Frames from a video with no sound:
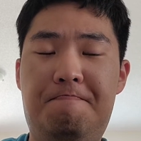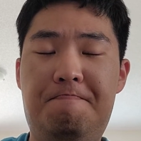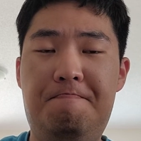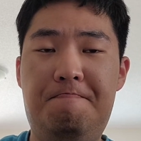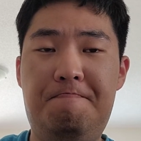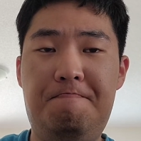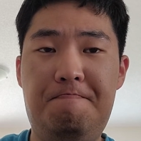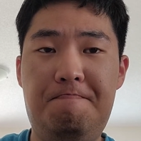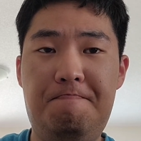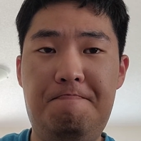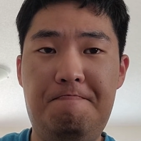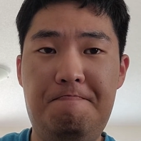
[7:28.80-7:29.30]

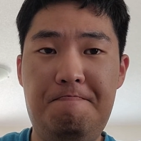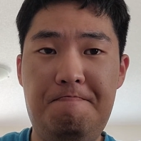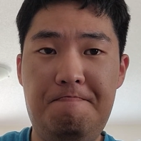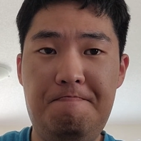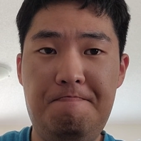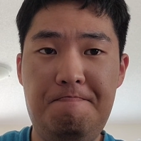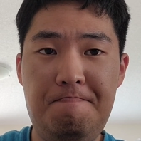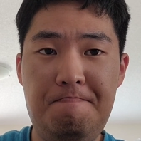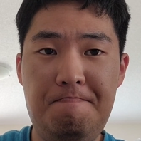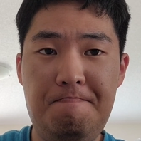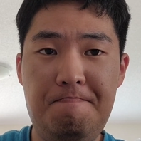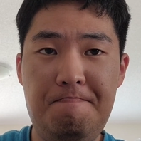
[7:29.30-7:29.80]

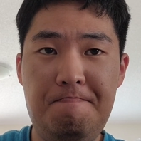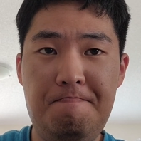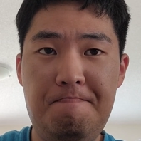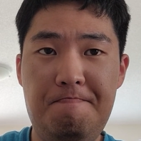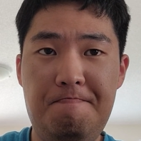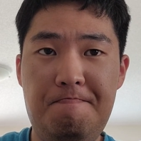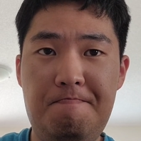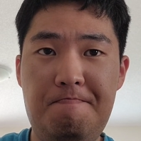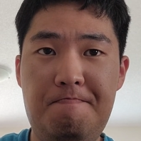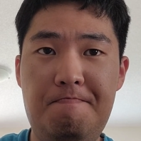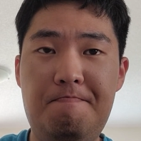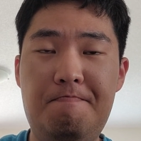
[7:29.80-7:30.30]

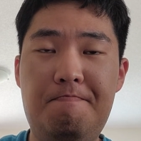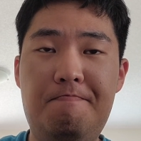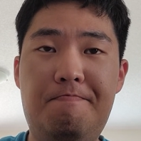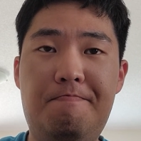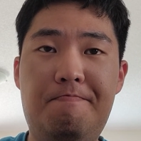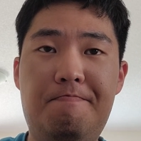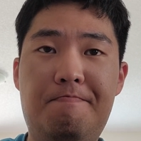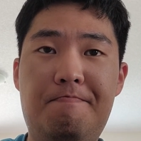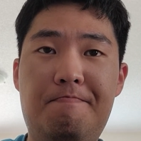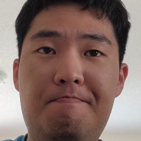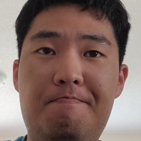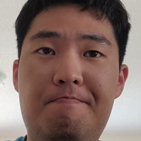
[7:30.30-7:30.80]

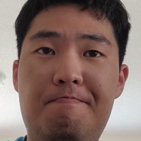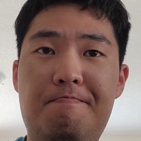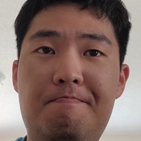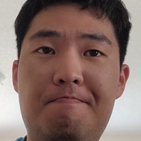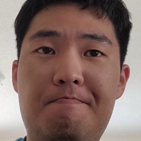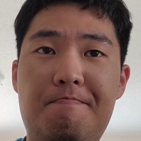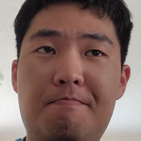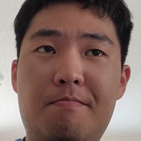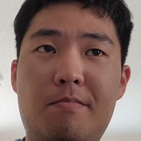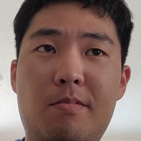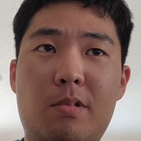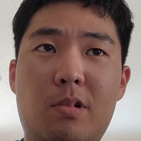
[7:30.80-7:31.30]

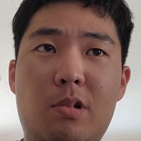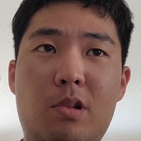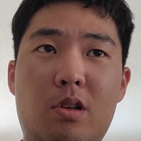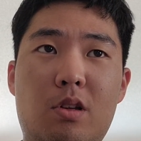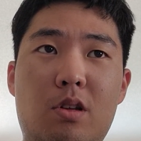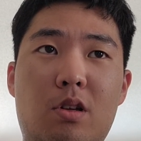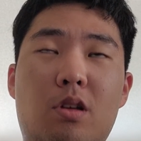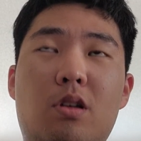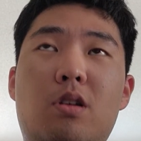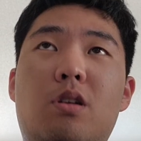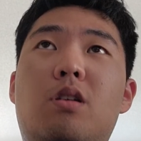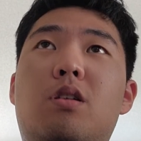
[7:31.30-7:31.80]

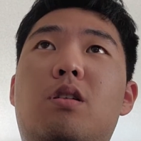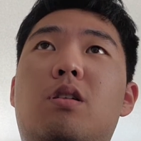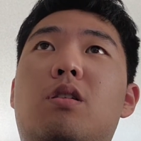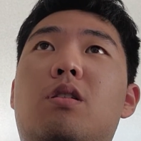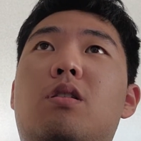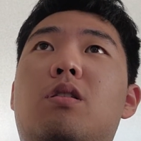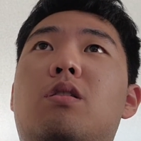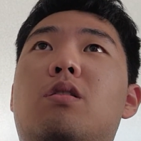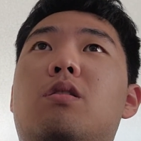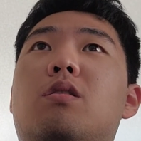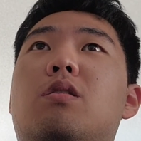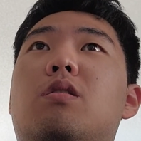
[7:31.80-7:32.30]

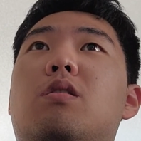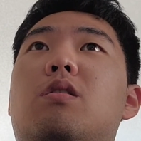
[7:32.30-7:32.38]
(no one is talking)